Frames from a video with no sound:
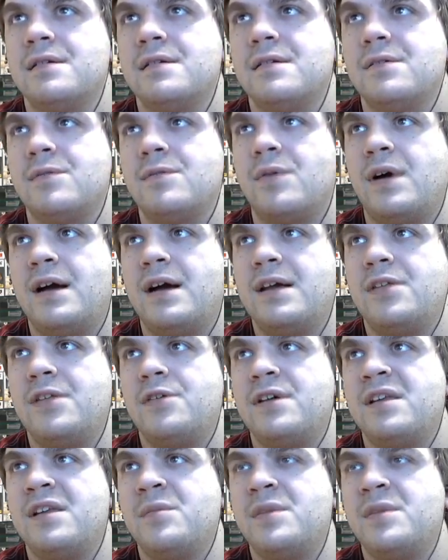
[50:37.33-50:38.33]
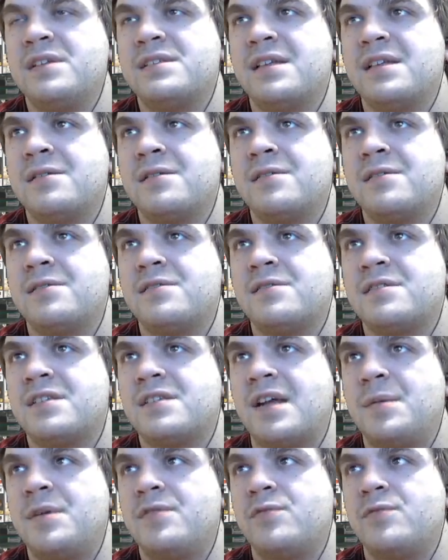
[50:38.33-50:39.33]
Why are there enemies that
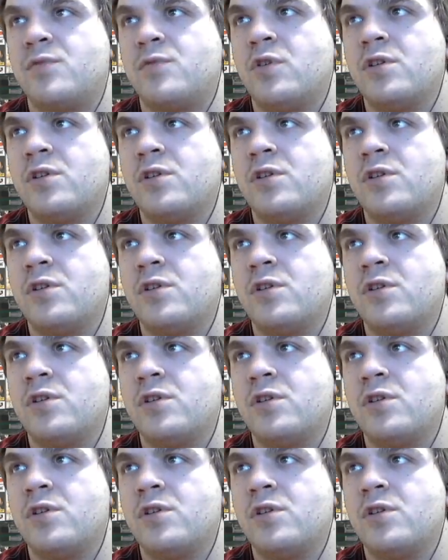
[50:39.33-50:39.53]
stop me from